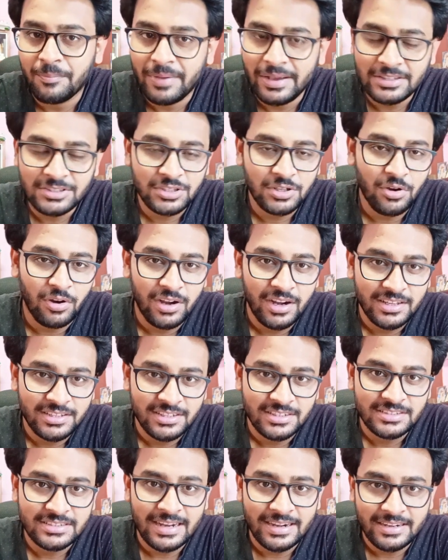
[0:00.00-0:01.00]
best
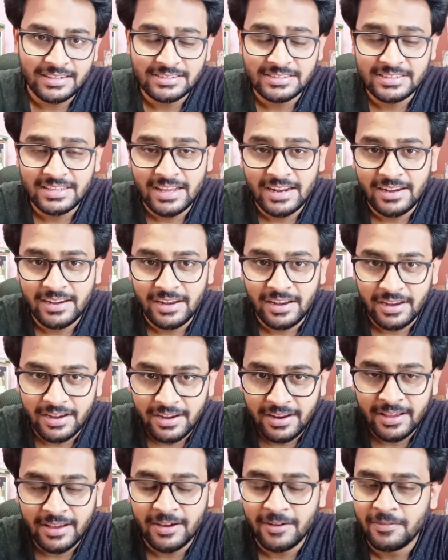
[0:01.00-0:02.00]
colleges that is there in
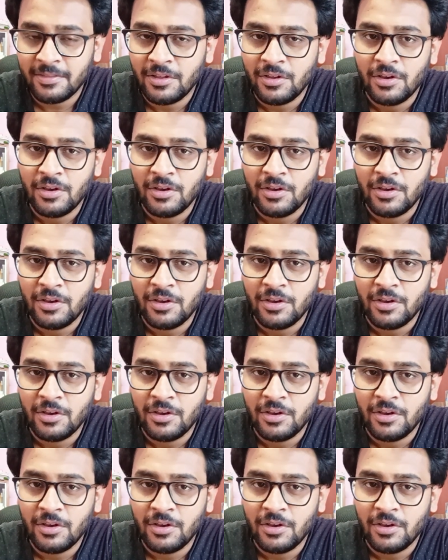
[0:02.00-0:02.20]
india